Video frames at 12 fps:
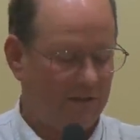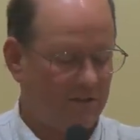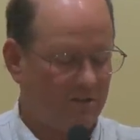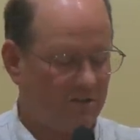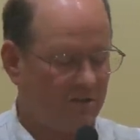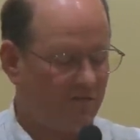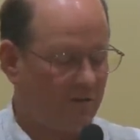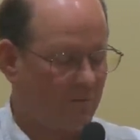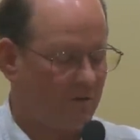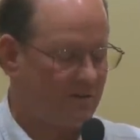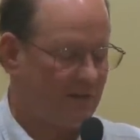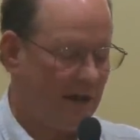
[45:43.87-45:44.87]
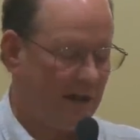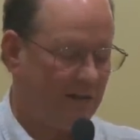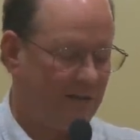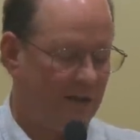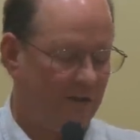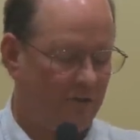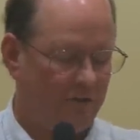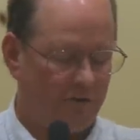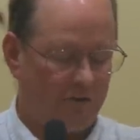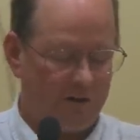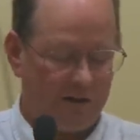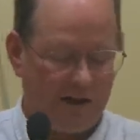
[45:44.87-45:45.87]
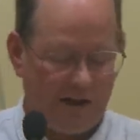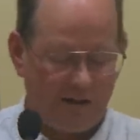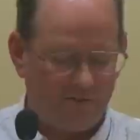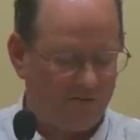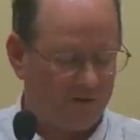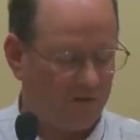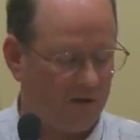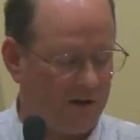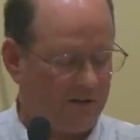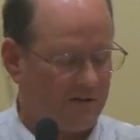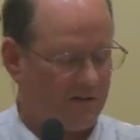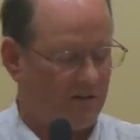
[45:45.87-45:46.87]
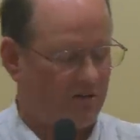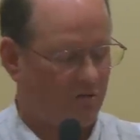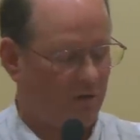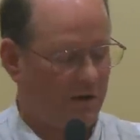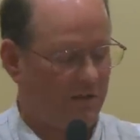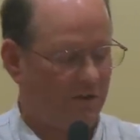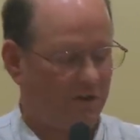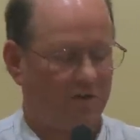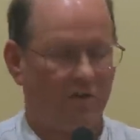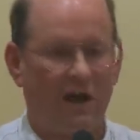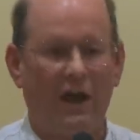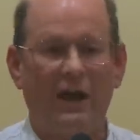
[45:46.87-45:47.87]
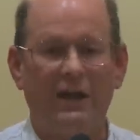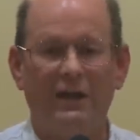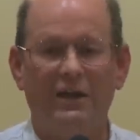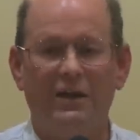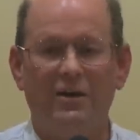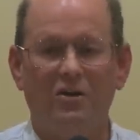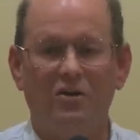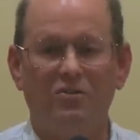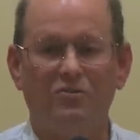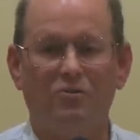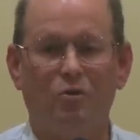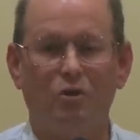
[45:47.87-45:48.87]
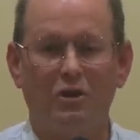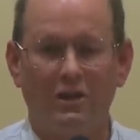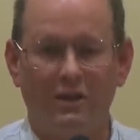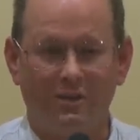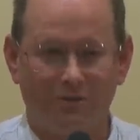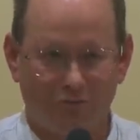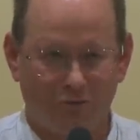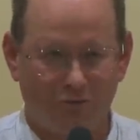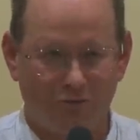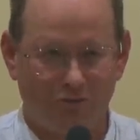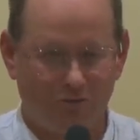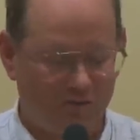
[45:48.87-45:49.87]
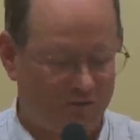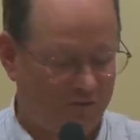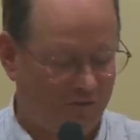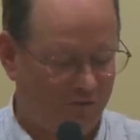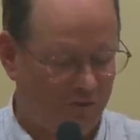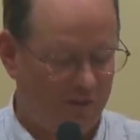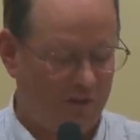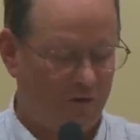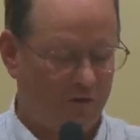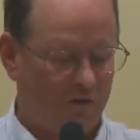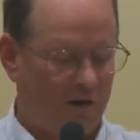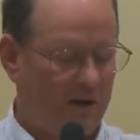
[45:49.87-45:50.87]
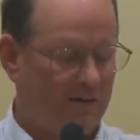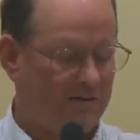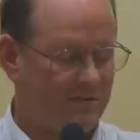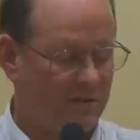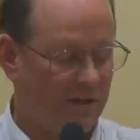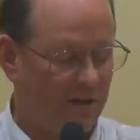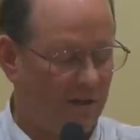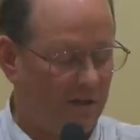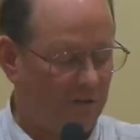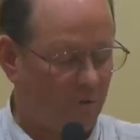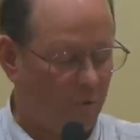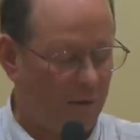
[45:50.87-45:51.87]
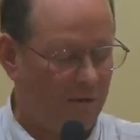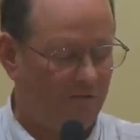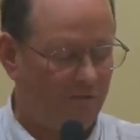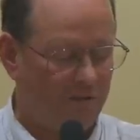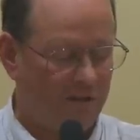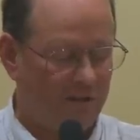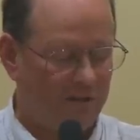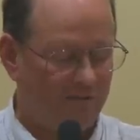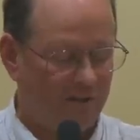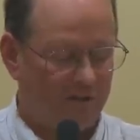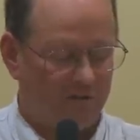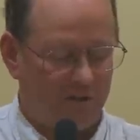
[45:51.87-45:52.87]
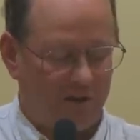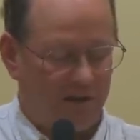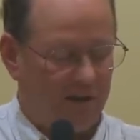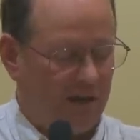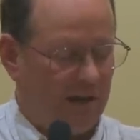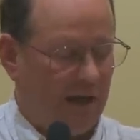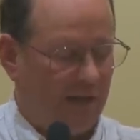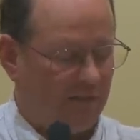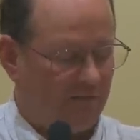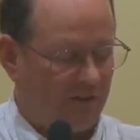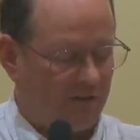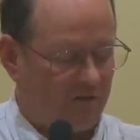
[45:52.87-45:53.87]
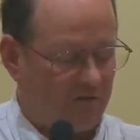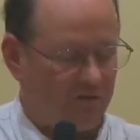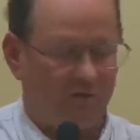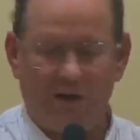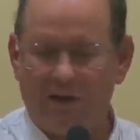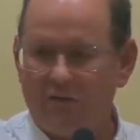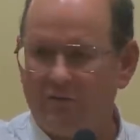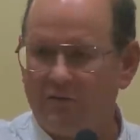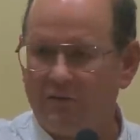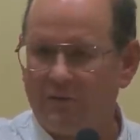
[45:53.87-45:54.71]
Shivering beside the other thirty-nine for Christ, he joined their cry, forty soldiers for thee, O Christ, to win for thee the victory and the victor's crown.